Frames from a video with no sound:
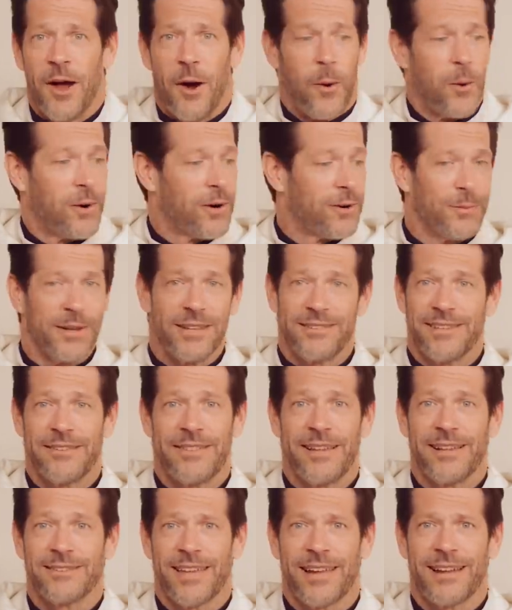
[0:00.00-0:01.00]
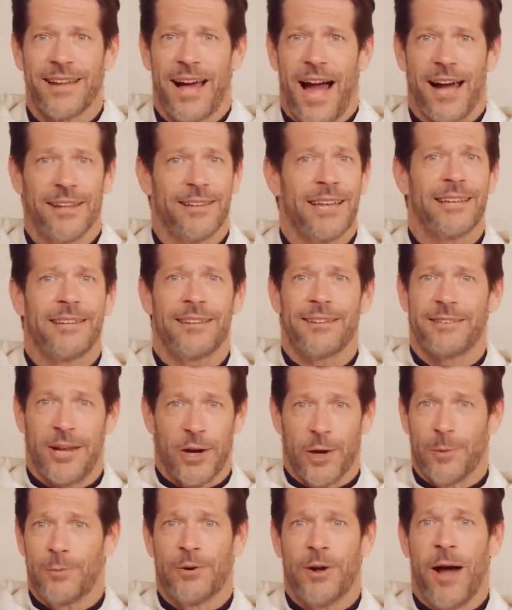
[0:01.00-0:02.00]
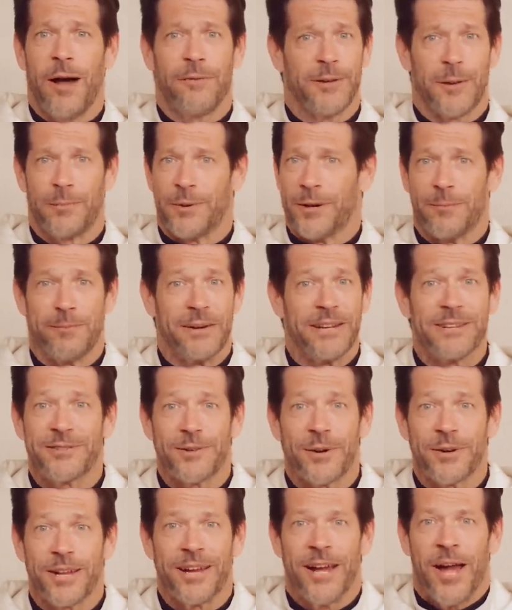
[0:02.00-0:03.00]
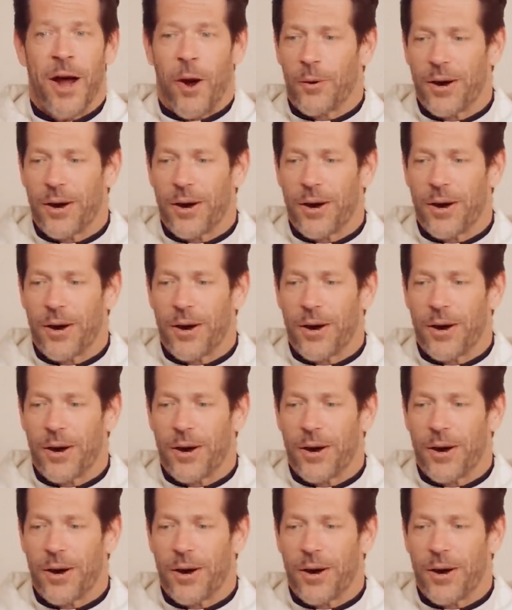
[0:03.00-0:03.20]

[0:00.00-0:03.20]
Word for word: Or we say things like, I like Caribou coffee up here in Minnesota.